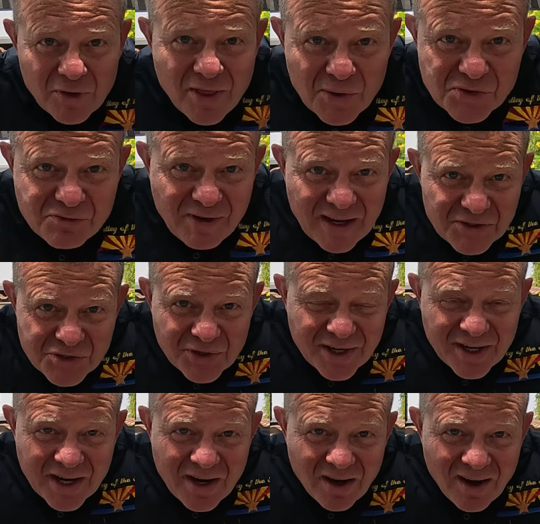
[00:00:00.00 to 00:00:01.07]
those vents are
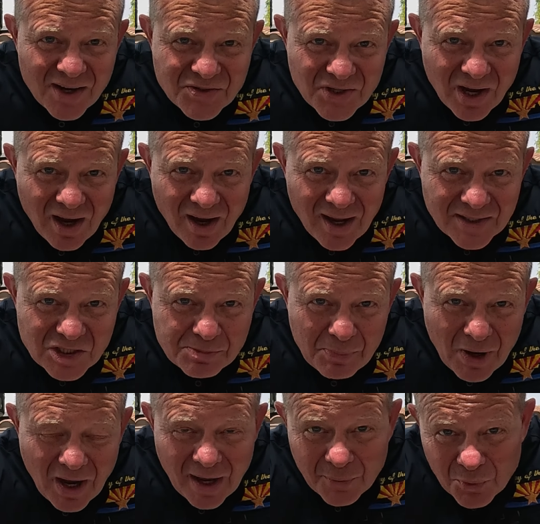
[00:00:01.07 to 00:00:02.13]
going to cause a hot
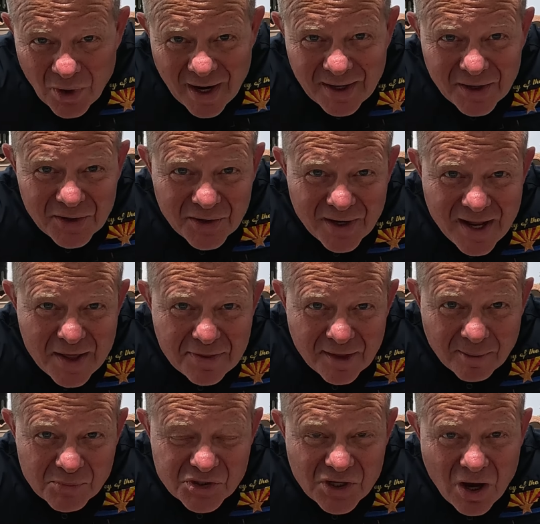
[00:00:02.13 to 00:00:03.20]
spot right underneath
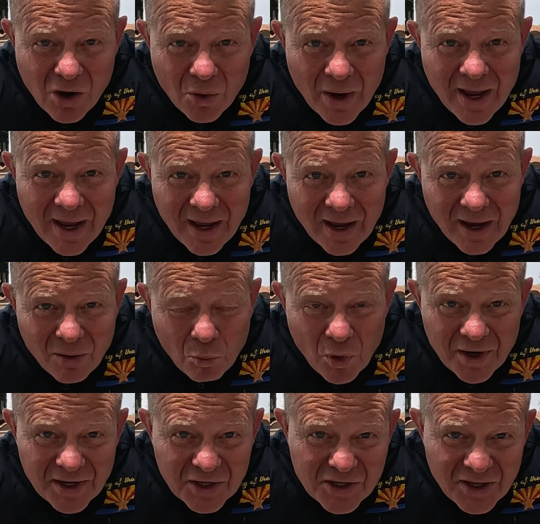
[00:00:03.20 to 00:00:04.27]
them. So We're
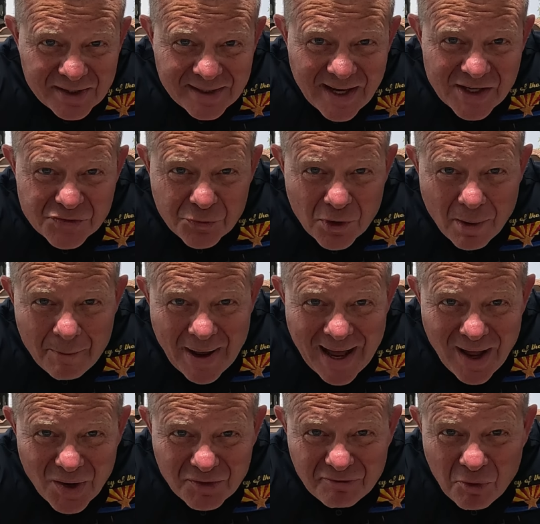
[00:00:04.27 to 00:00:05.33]
going to cook these for
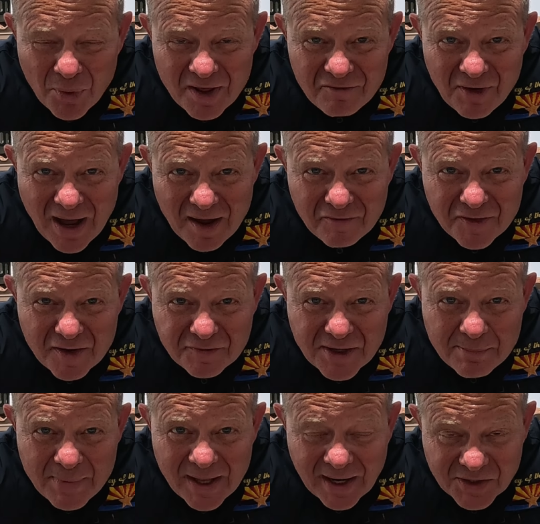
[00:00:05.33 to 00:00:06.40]
about 45-50
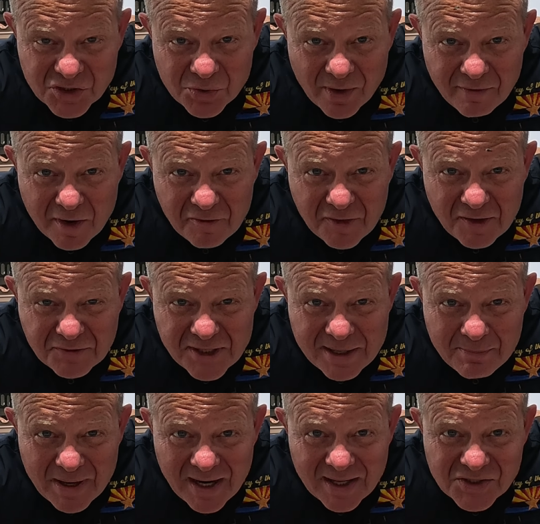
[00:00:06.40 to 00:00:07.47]
minutes. So every
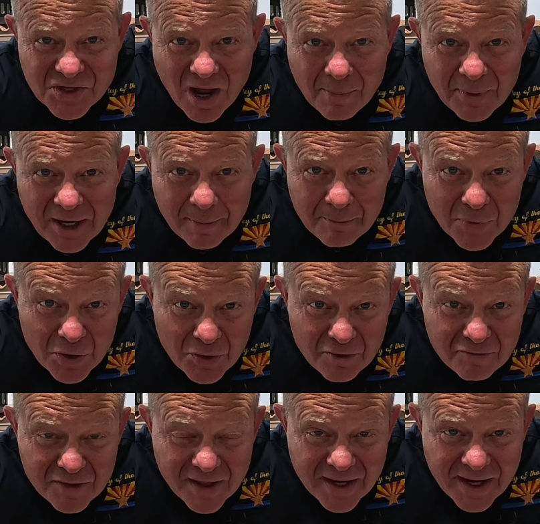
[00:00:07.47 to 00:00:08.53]
15 minutes, I'm going to
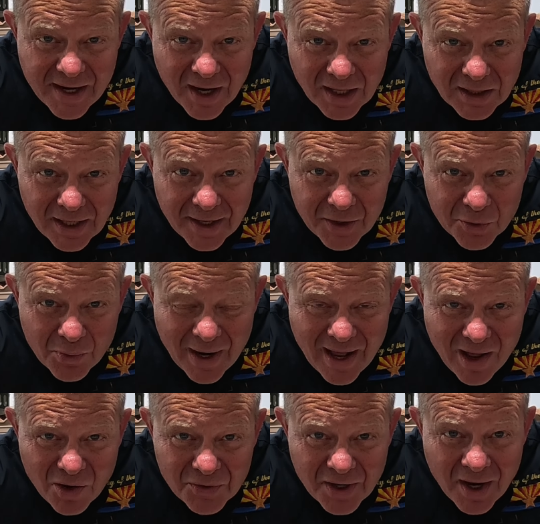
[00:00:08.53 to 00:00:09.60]
move the lid
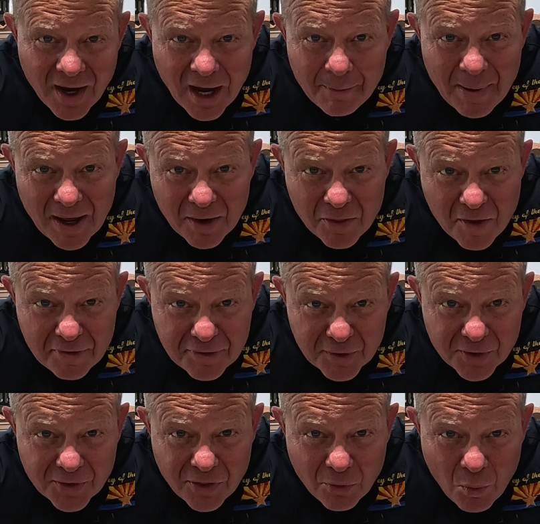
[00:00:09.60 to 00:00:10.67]
around about a
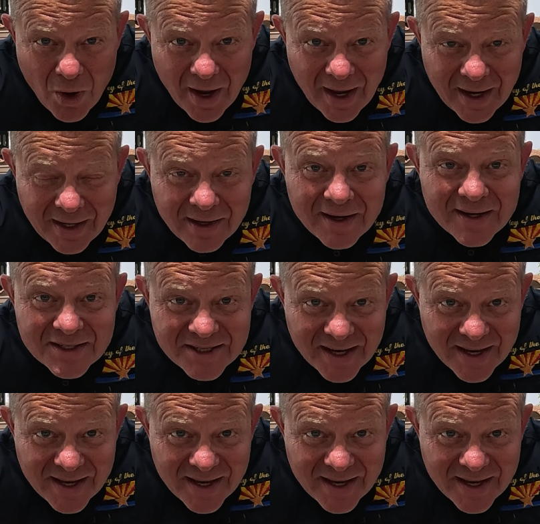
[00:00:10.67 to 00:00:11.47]
third of the way to